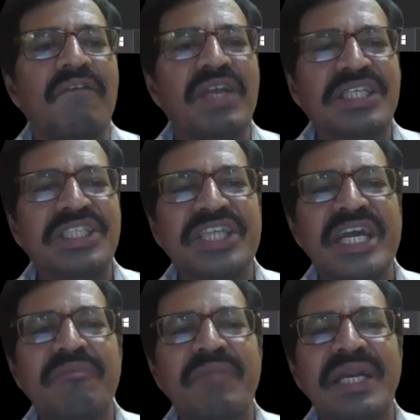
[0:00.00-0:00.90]
Which
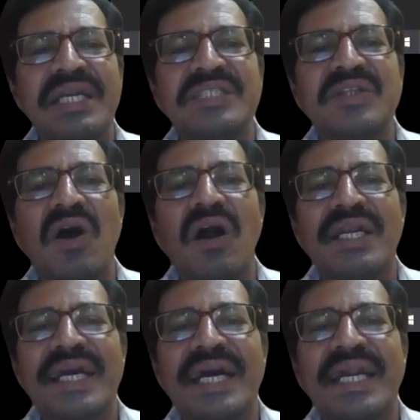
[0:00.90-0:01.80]
statement is
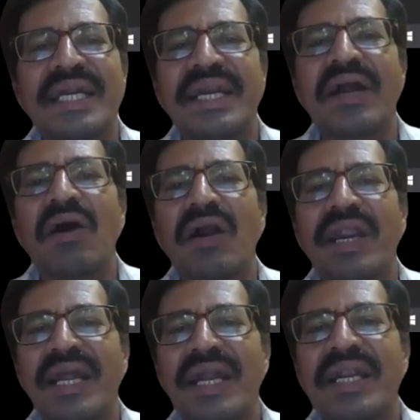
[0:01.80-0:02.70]
not correct
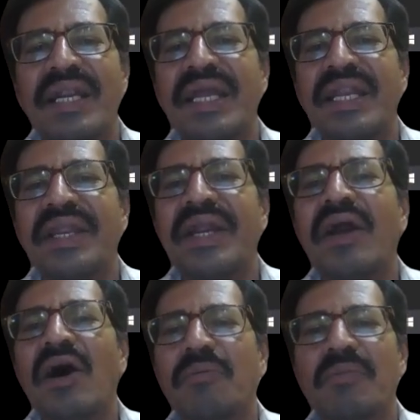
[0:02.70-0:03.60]
regarding DNA
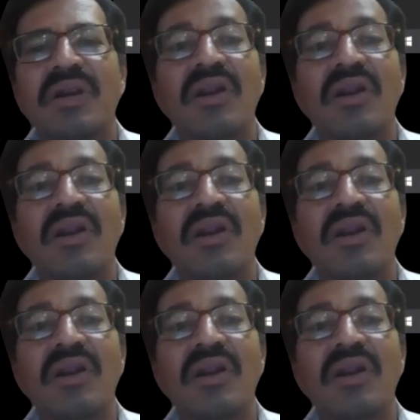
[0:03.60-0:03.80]
and RNA?